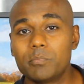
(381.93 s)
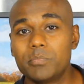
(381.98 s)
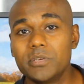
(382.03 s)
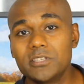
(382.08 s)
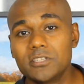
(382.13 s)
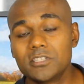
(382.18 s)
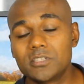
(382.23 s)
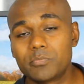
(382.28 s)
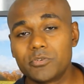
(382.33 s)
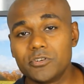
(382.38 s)
the
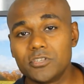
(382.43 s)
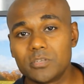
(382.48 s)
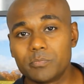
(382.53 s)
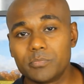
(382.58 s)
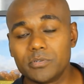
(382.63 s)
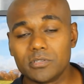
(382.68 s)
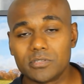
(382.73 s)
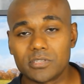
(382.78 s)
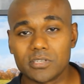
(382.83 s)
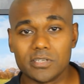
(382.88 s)
business
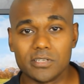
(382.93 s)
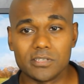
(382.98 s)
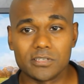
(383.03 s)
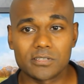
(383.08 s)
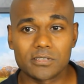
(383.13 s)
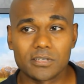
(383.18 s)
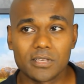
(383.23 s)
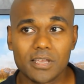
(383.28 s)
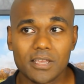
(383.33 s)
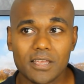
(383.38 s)
principles
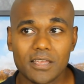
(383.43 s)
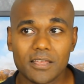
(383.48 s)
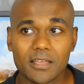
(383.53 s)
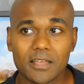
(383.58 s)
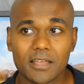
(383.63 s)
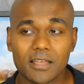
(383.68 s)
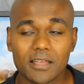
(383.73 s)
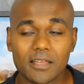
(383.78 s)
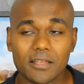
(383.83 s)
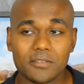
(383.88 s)
is
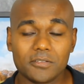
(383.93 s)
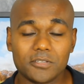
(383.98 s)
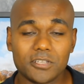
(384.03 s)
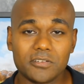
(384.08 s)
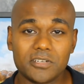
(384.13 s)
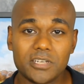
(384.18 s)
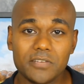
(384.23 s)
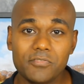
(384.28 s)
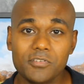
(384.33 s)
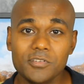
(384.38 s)

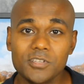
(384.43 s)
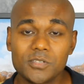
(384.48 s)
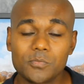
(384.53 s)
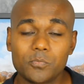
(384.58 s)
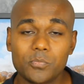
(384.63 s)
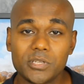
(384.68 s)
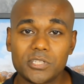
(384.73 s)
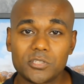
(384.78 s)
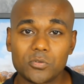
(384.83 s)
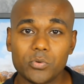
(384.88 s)
the difference
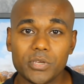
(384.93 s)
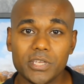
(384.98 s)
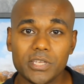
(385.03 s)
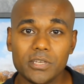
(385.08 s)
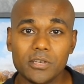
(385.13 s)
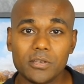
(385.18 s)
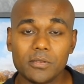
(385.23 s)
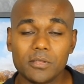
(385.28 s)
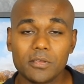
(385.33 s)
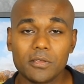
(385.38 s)

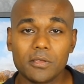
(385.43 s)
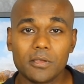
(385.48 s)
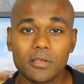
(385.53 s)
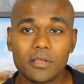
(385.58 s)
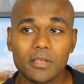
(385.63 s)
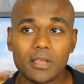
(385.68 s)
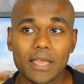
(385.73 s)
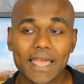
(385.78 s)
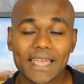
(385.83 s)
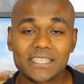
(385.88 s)
between
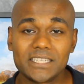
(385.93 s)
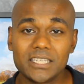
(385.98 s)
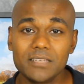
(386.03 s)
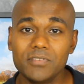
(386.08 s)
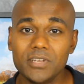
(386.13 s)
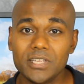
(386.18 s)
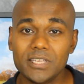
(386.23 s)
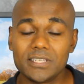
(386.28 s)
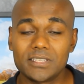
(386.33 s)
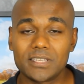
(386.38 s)

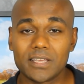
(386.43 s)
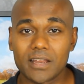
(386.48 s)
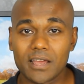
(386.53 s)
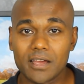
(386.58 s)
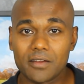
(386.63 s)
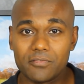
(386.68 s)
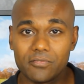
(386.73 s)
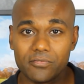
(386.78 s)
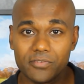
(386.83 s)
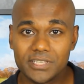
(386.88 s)
activities that
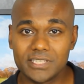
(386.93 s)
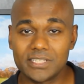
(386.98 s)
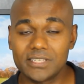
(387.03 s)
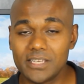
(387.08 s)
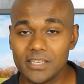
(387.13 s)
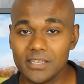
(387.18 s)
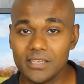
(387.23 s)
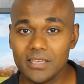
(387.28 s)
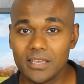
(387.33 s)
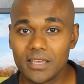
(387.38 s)
are
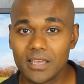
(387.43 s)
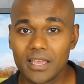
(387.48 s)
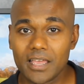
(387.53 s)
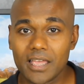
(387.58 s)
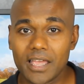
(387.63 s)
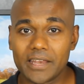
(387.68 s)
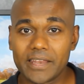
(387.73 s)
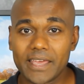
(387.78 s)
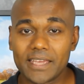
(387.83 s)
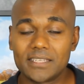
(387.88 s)
risky
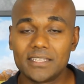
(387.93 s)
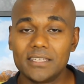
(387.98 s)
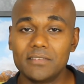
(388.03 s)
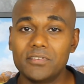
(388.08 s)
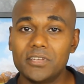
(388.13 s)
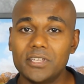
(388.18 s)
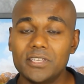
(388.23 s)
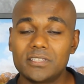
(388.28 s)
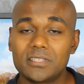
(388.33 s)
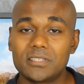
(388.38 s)
and
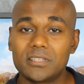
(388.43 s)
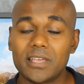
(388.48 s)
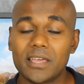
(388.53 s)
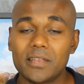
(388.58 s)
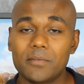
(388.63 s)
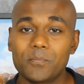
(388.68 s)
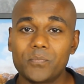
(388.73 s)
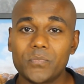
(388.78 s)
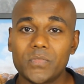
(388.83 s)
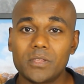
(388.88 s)
activities
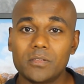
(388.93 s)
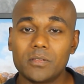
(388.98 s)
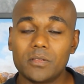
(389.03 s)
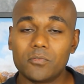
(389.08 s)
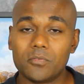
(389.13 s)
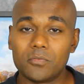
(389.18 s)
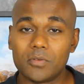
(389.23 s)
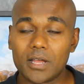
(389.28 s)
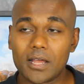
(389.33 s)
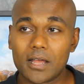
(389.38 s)
that
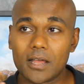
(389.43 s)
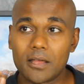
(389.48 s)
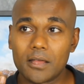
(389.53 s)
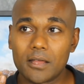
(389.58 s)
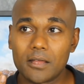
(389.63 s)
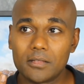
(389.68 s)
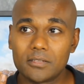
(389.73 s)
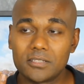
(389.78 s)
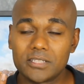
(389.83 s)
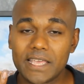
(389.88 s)

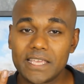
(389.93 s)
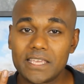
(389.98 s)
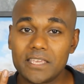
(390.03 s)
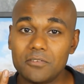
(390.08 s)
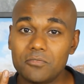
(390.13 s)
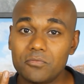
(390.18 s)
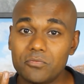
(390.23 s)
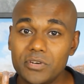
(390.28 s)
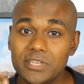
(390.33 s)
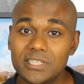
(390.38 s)
are
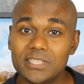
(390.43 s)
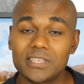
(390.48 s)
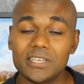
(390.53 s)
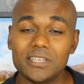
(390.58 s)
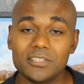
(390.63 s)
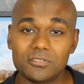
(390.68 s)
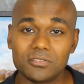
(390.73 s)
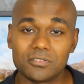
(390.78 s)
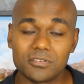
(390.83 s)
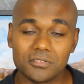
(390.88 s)
taking risk
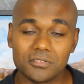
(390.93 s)
into